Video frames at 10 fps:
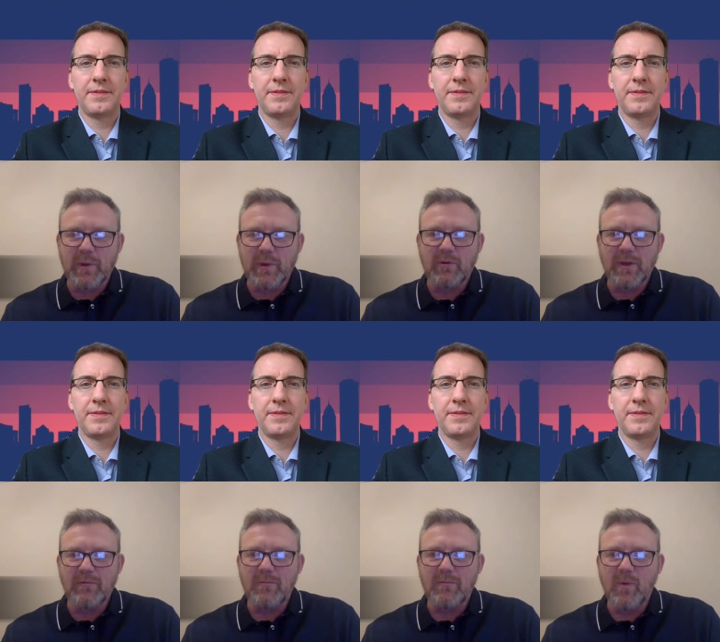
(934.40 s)
Speaker 1: has
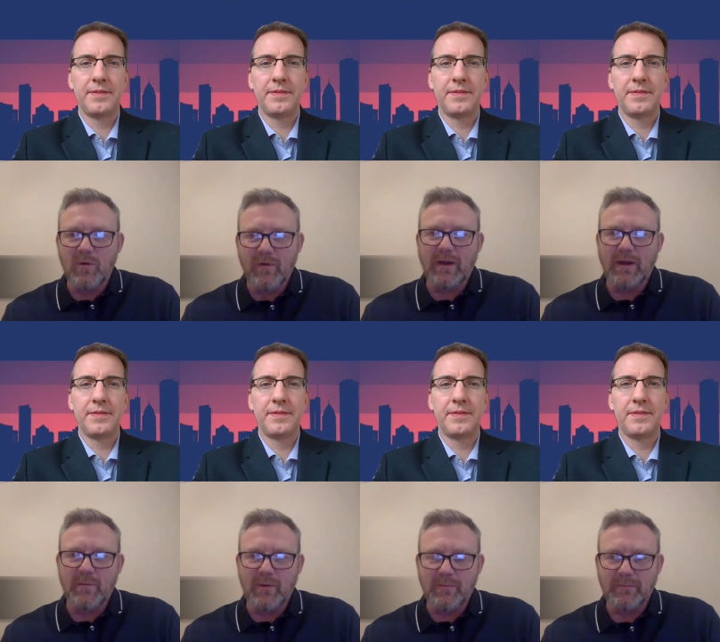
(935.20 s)
become even more
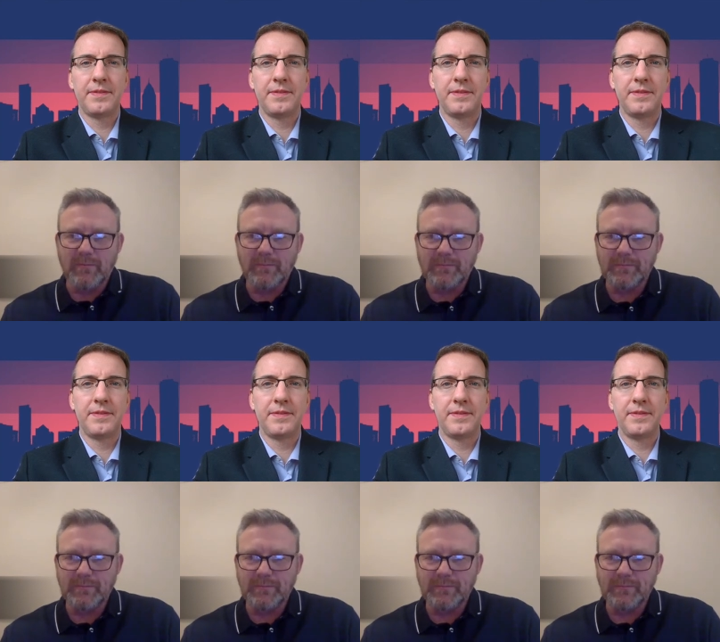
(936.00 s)
valuable.
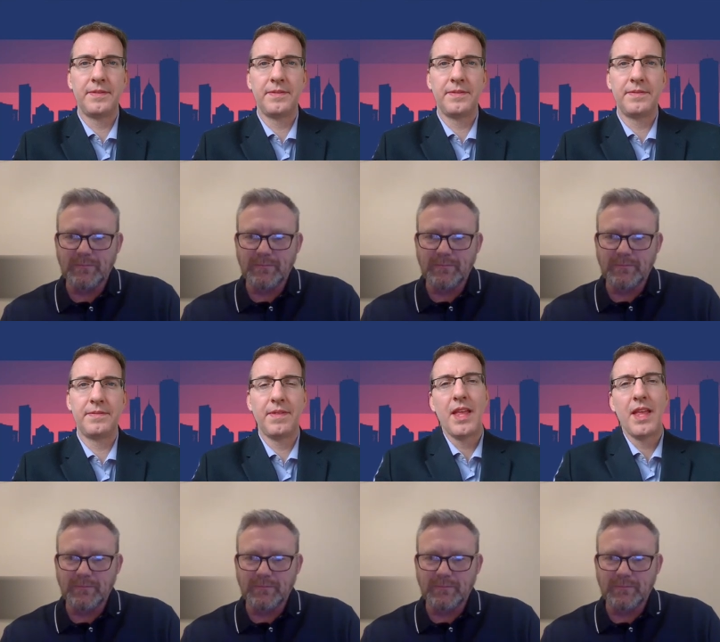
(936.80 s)

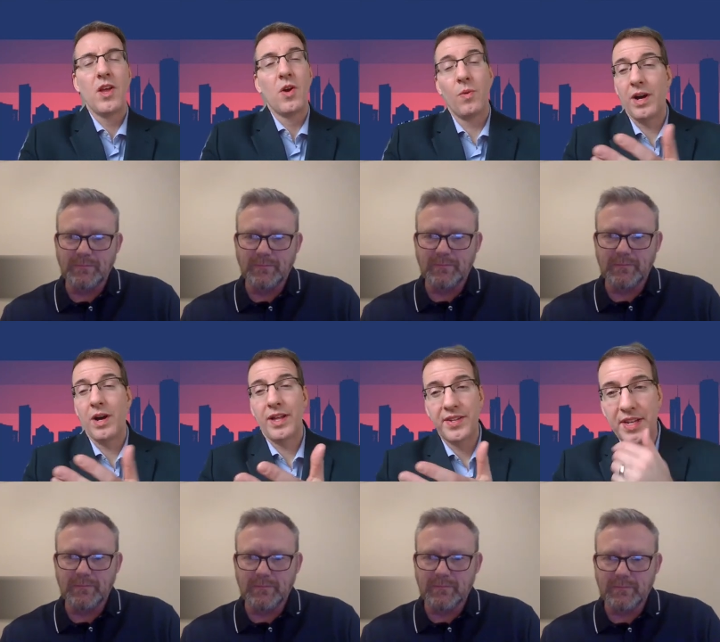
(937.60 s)
Speaker 2: Well, as they
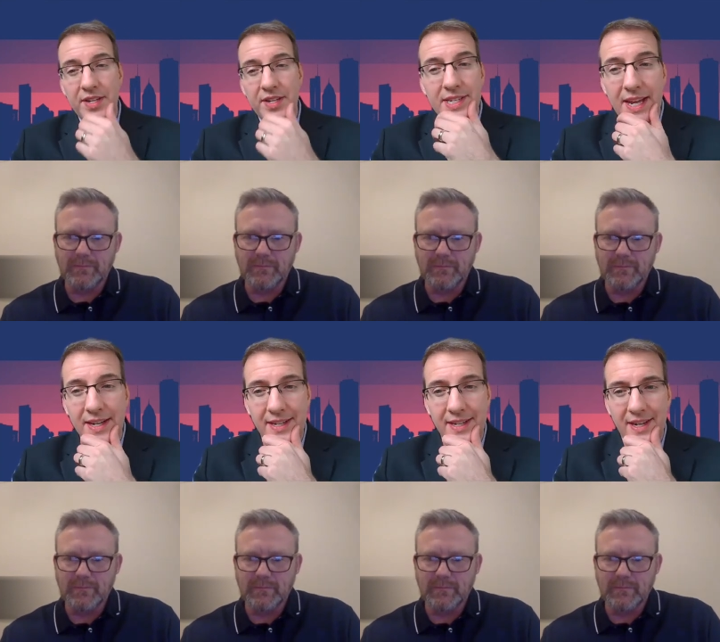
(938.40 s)
say,
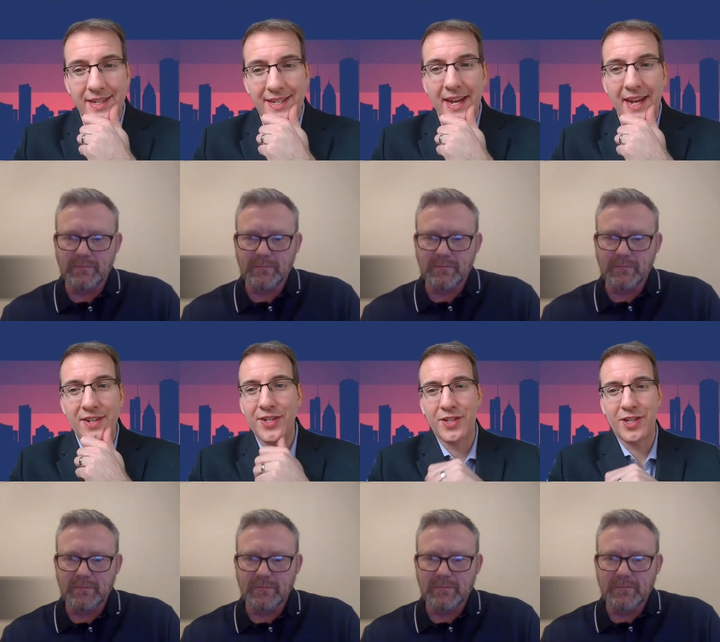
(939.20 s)
data is
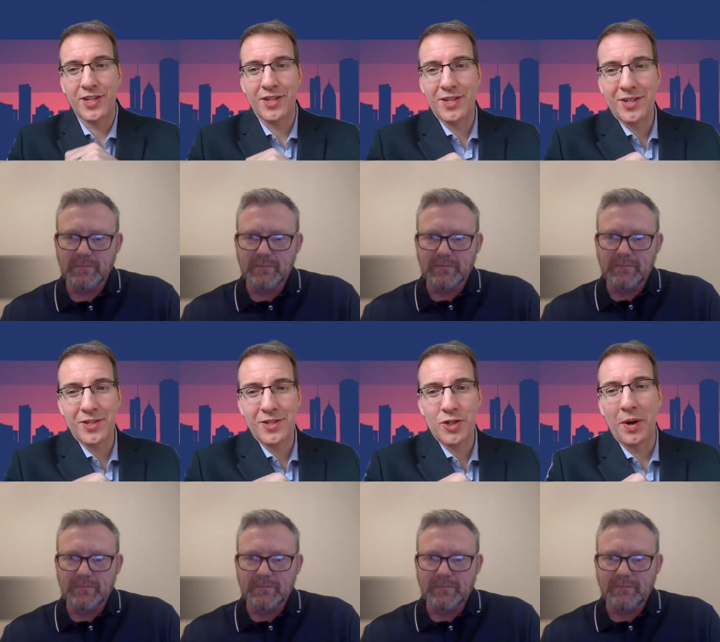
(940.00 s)
the, the
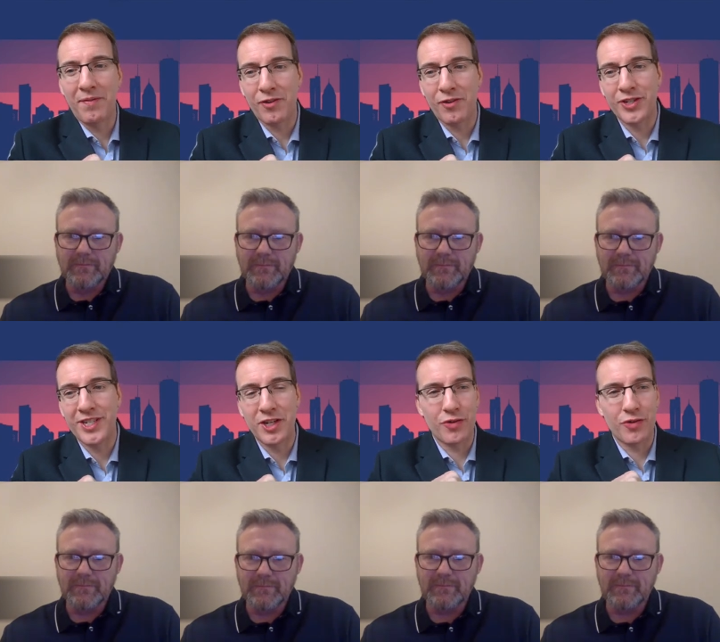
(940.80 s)
21st
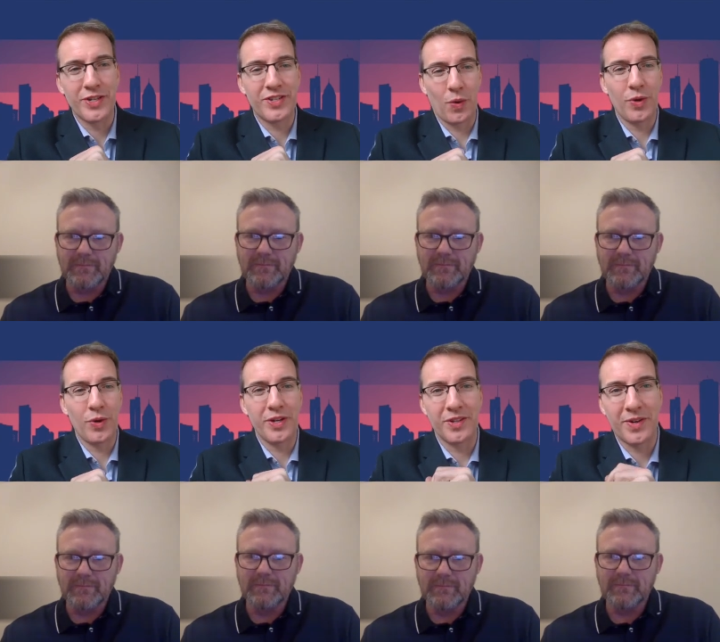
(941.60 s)
century's oil,
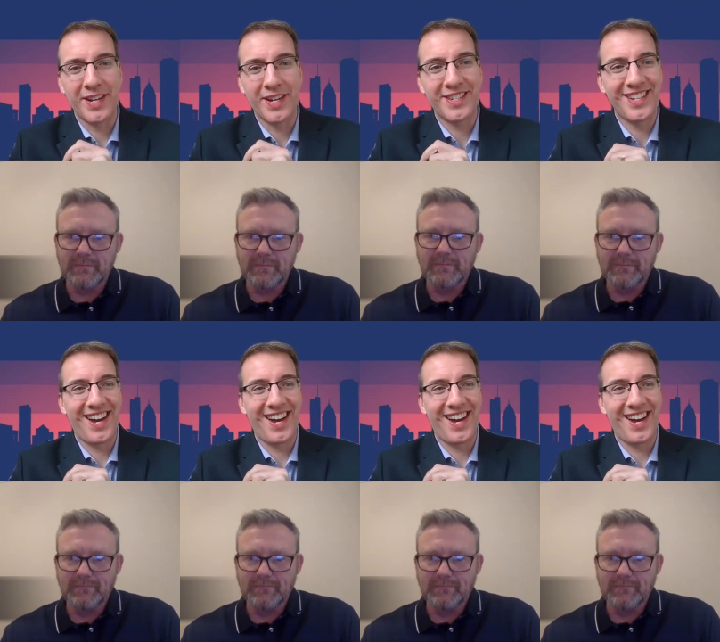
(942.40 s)
right? Um,